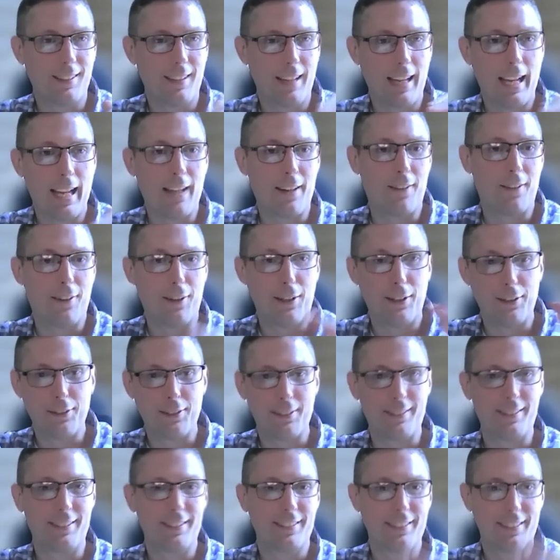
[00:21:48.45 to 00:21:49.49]

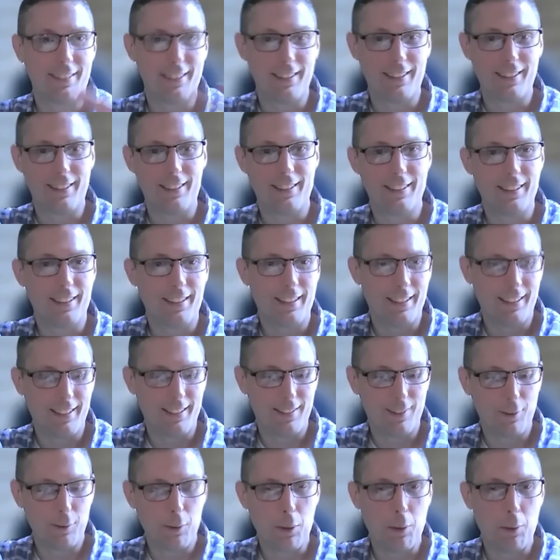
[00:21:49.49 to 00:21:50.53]
analyzing just
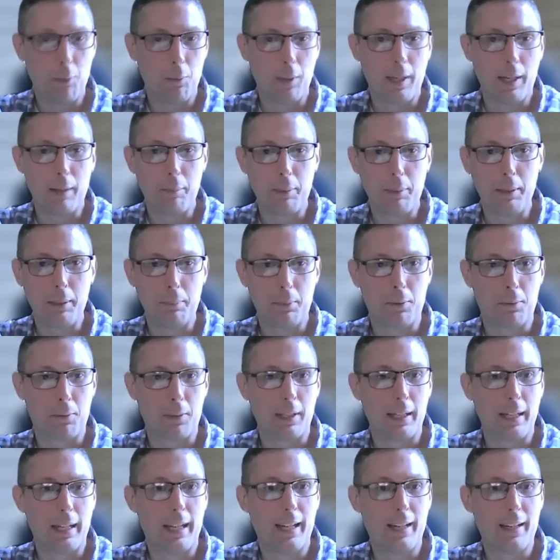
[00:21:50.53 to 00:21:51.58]
the way people
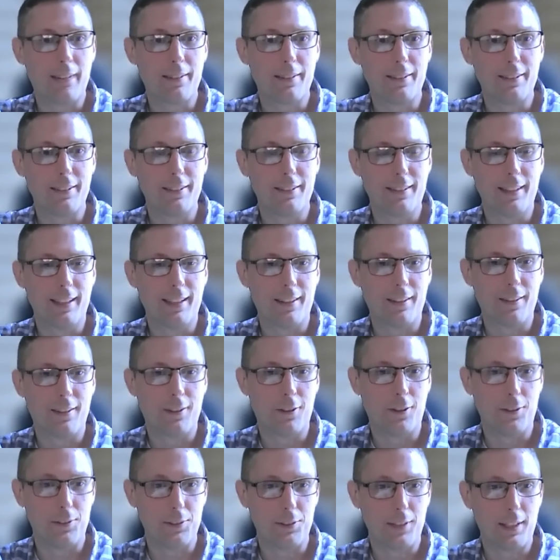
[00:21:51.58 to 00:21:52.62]
reacted to that
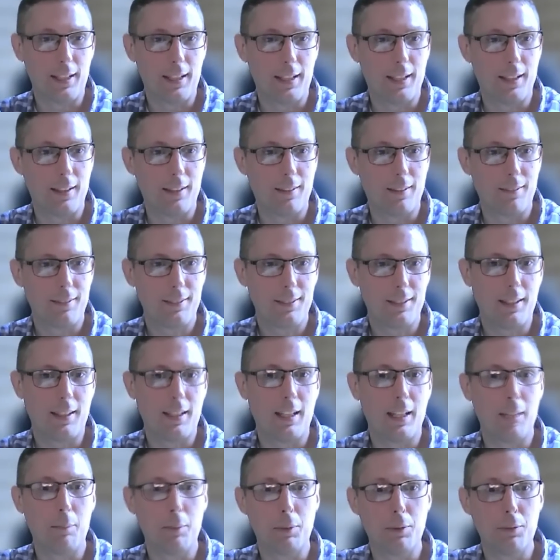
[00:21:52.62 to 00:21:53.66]
whole entire
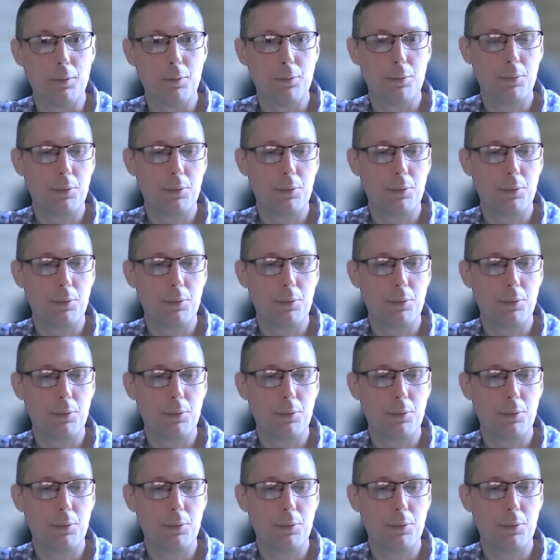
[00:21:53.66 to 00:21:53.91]
time of